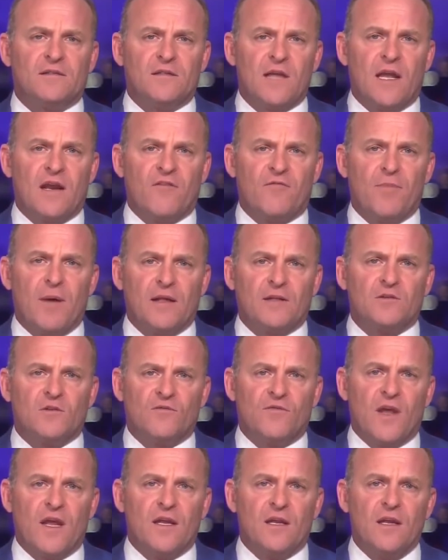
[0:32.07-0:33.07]
state of
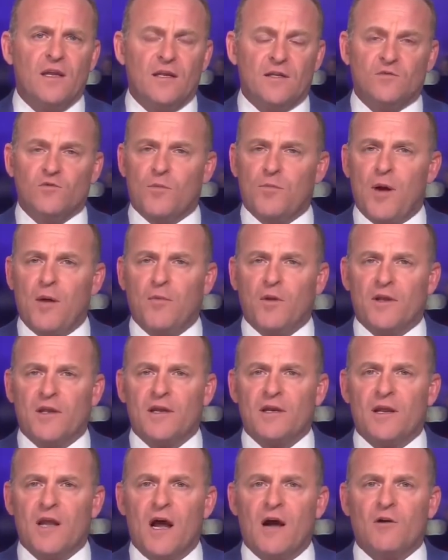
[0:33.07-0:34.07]
Pennsylvania is
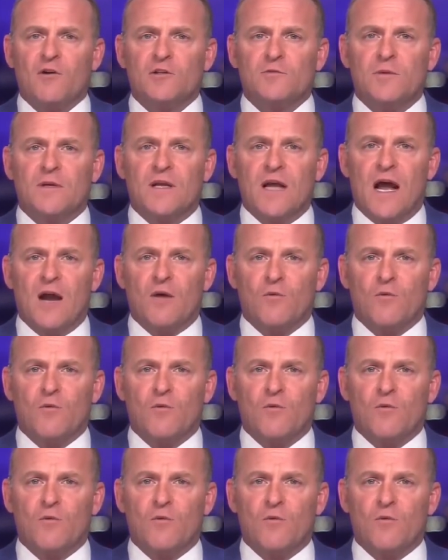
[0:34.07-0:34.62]
Republican Congressman Guy